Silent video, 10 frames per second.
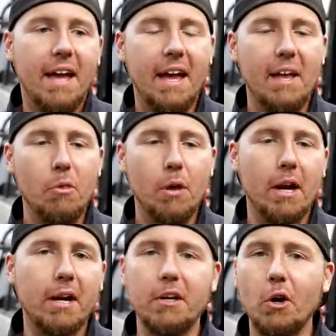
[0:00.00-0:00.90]
And then
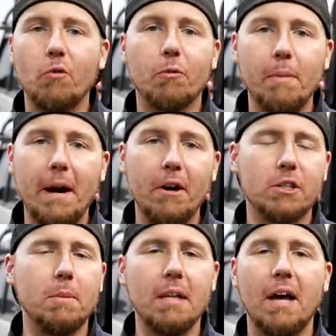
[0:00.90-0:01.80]
I can go from there, and it's
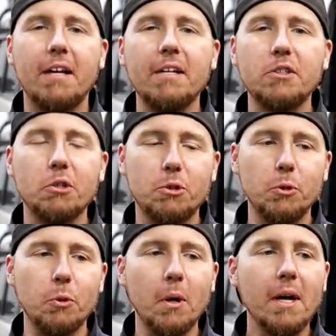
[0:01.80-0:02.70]
gonna be a lot easier
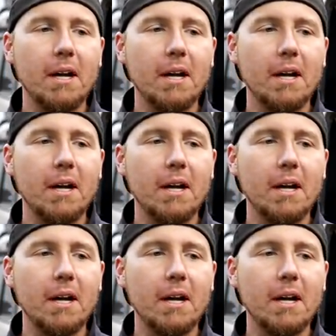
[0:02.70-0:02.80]
to